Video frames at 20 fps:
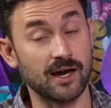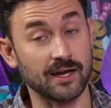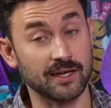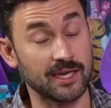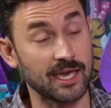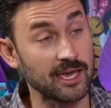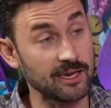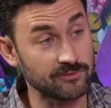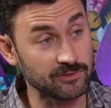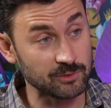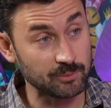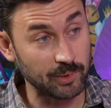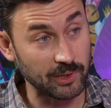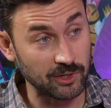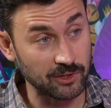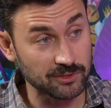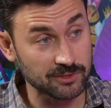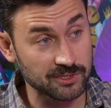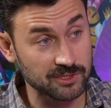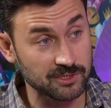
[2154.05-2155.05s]
Cave and
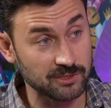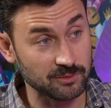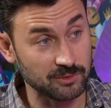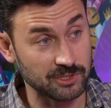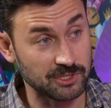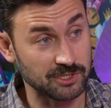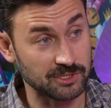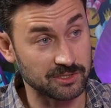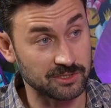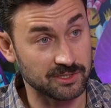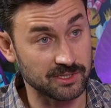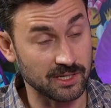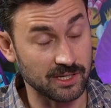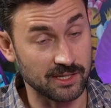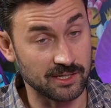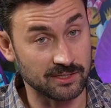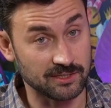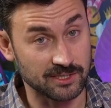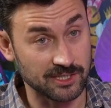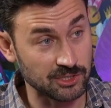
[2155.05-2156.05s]
Post, which is
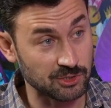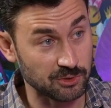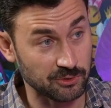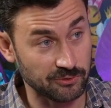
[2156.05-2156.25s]
in Central